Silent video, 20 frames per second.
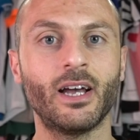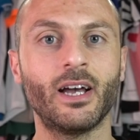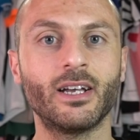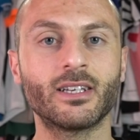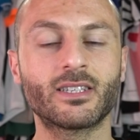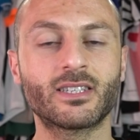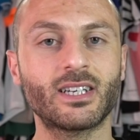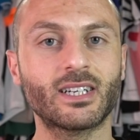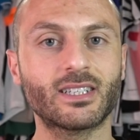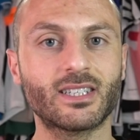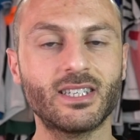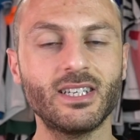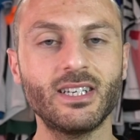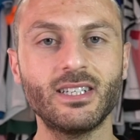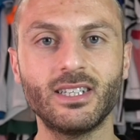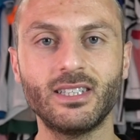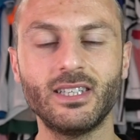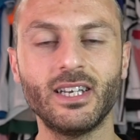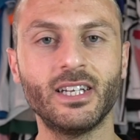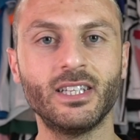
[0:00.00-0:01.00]

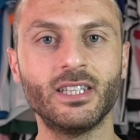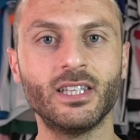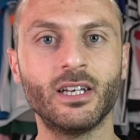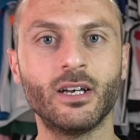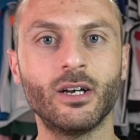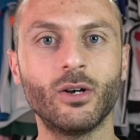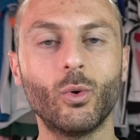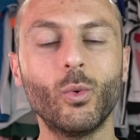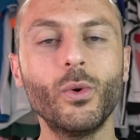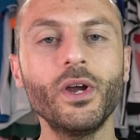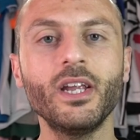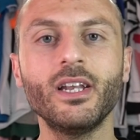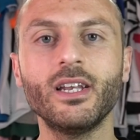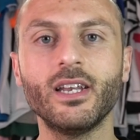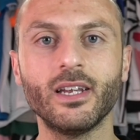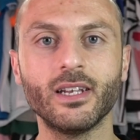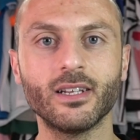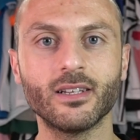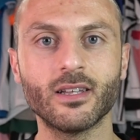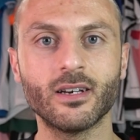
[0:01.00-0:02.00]
succeeded in
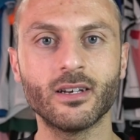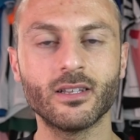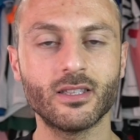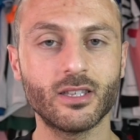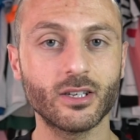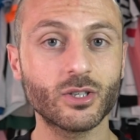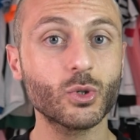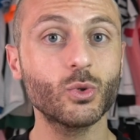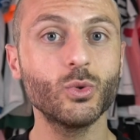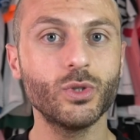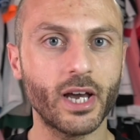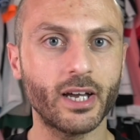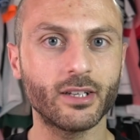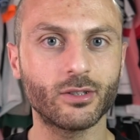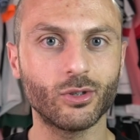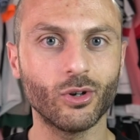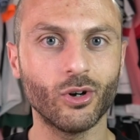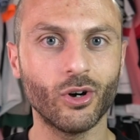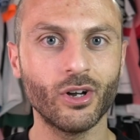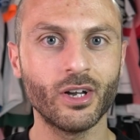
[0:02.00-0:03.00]
winning the
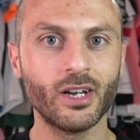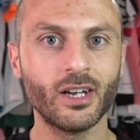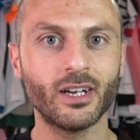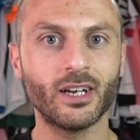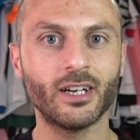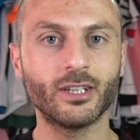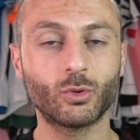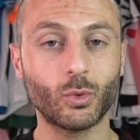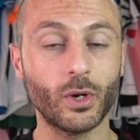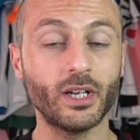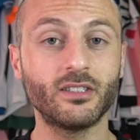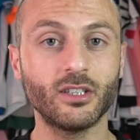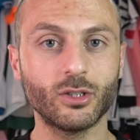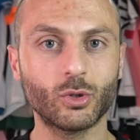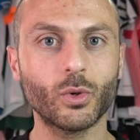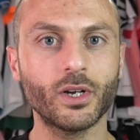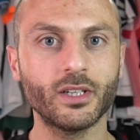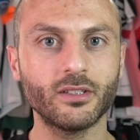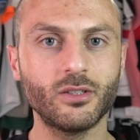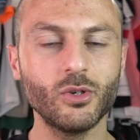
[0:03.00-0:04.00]
Scudetto
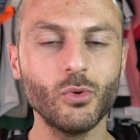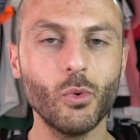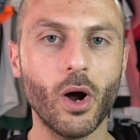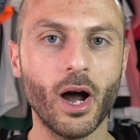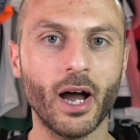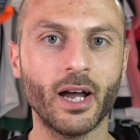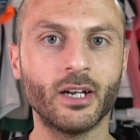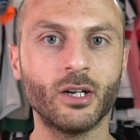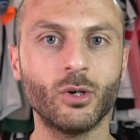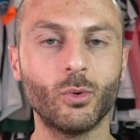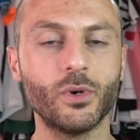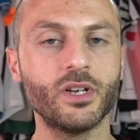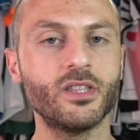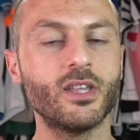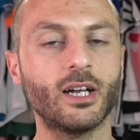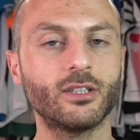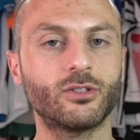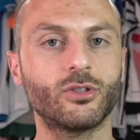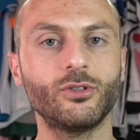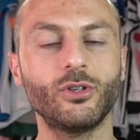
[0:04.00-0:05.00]
2021 with
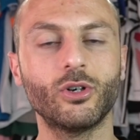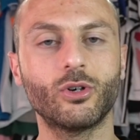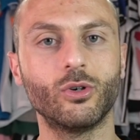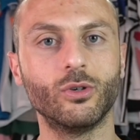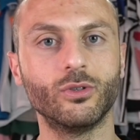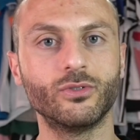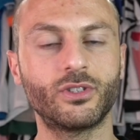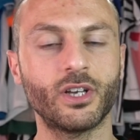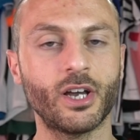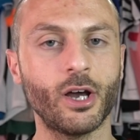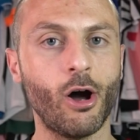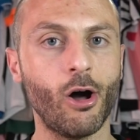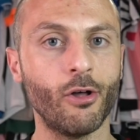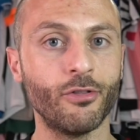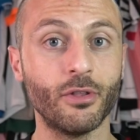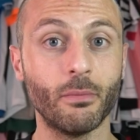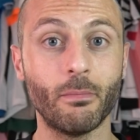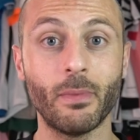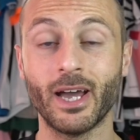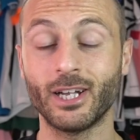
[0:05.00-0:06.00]
Antonio Conte
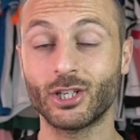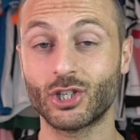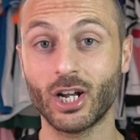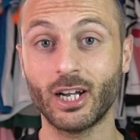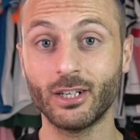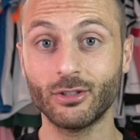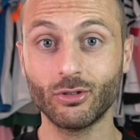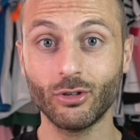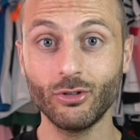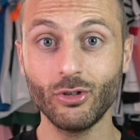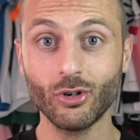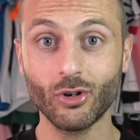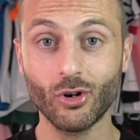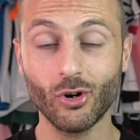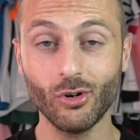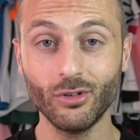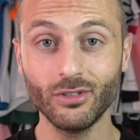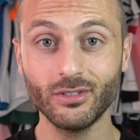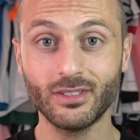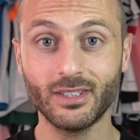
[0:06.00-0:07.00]
on the bench. Antonio
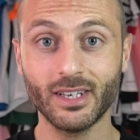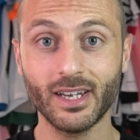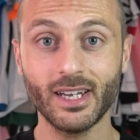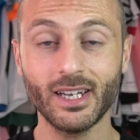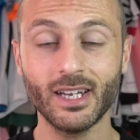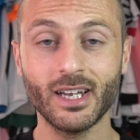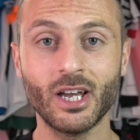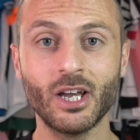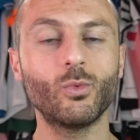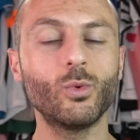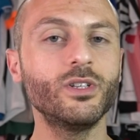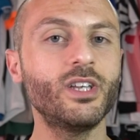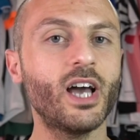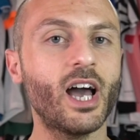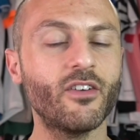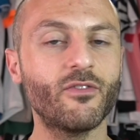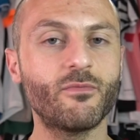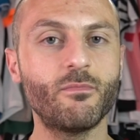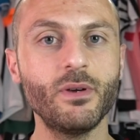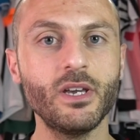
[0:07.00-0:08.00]
Conte would
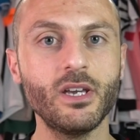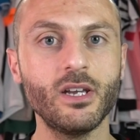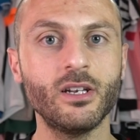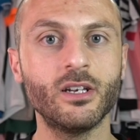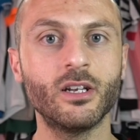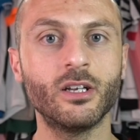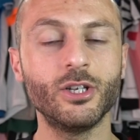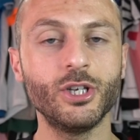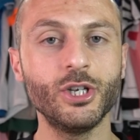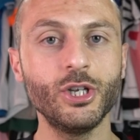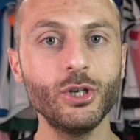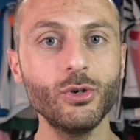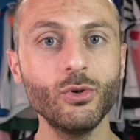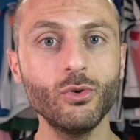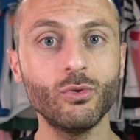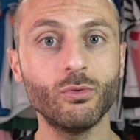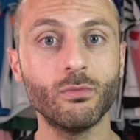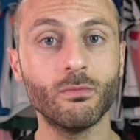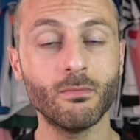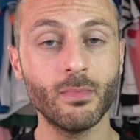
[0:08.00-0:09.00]
have been
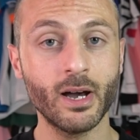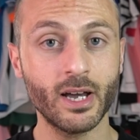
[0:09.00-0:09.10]
new